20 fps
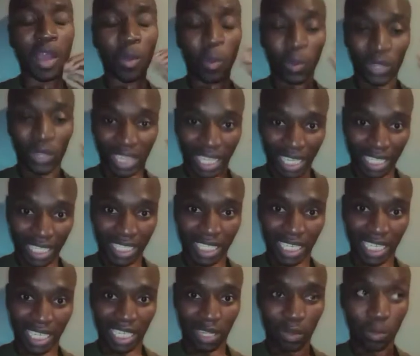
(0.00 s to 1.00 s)
on that
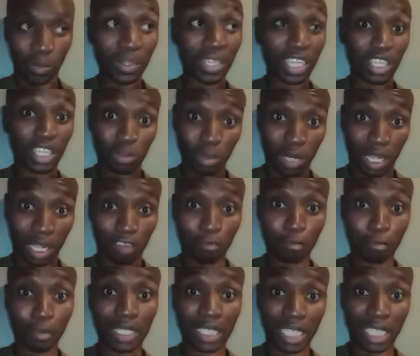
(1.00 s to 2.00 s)
day when the new
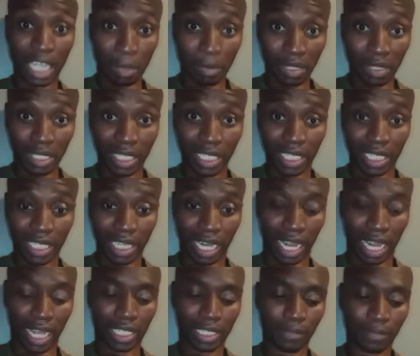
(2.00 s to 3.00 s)
government comes in,
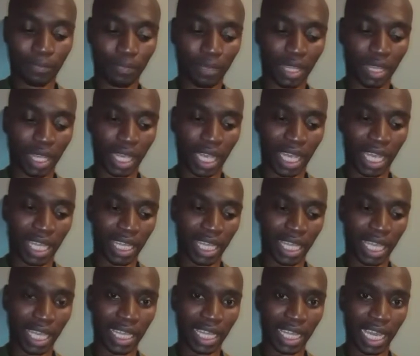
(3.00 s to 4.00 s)
right, and
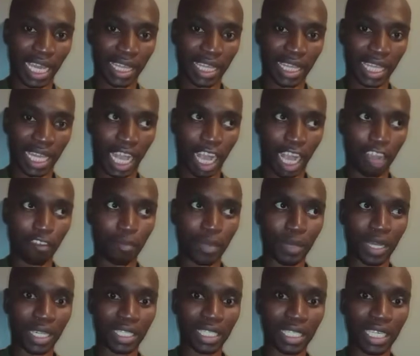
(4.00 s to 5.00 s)
the
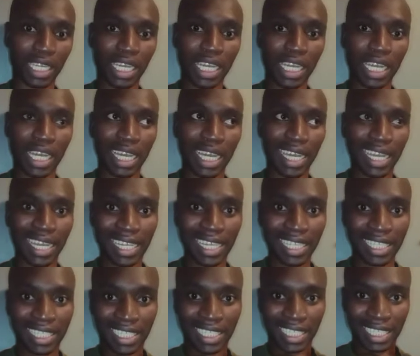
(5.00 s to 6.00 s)
government
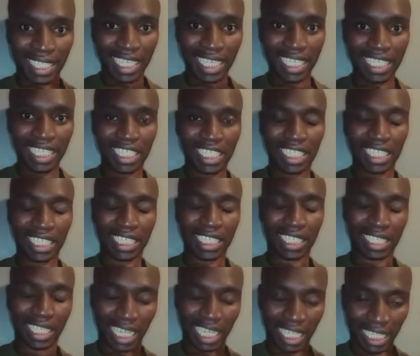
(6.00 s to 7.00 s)

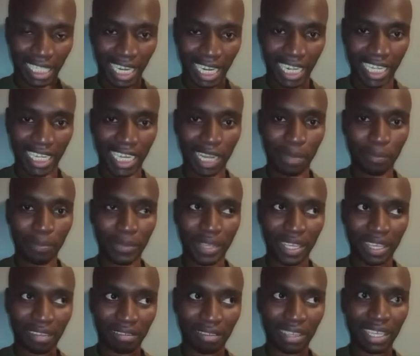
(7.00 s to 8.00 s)
changes the
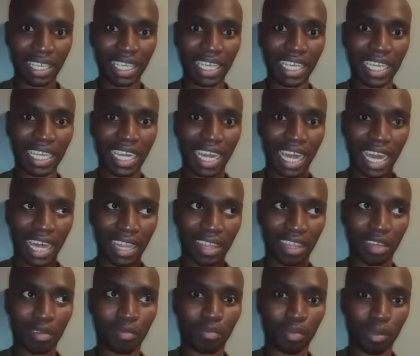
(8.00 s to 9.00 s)
dynamics in
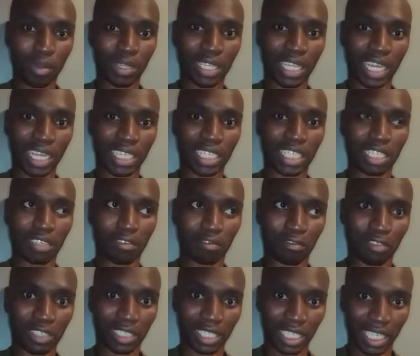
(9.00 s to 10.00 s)
the productive
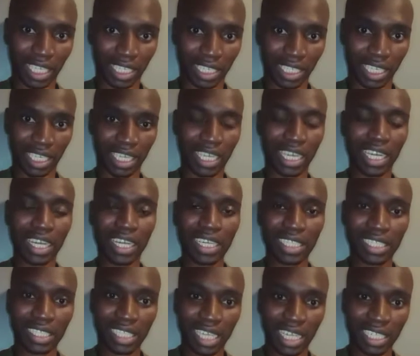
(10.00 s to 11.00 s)
sector
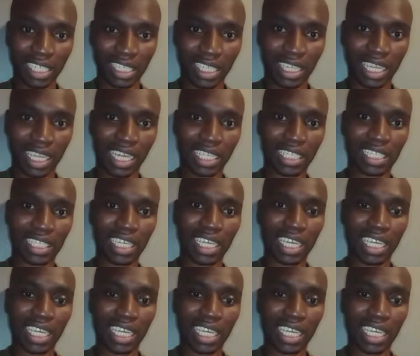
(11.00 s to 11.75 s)
such that